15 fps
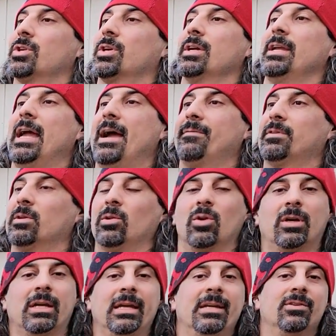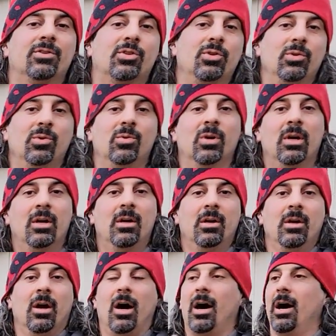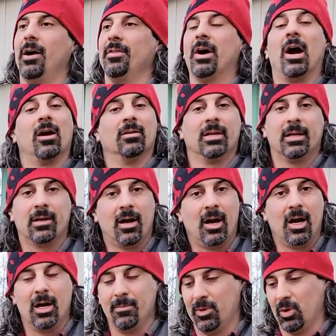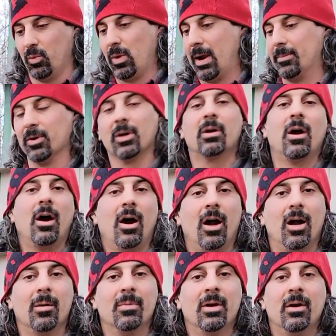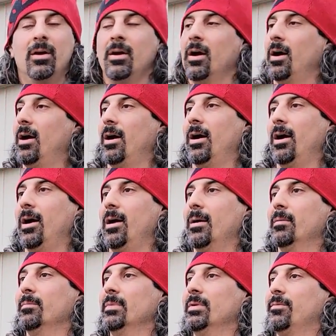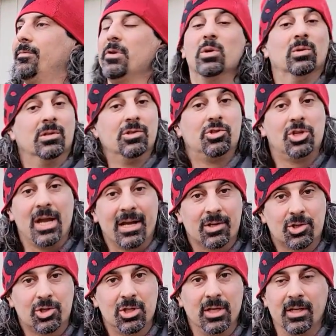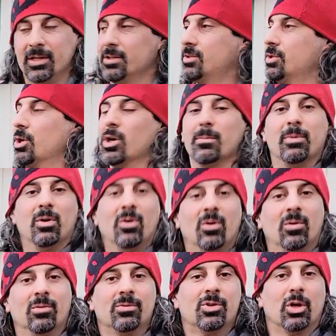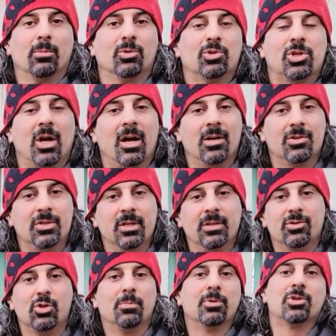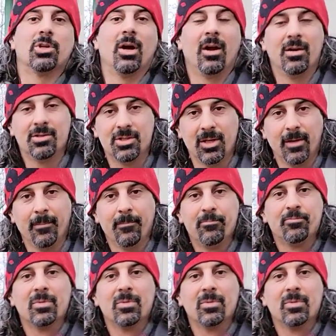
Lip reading: you're going to have to look into the Harley carb, the Weber carb, fuel injection, turbocharging, supercharging,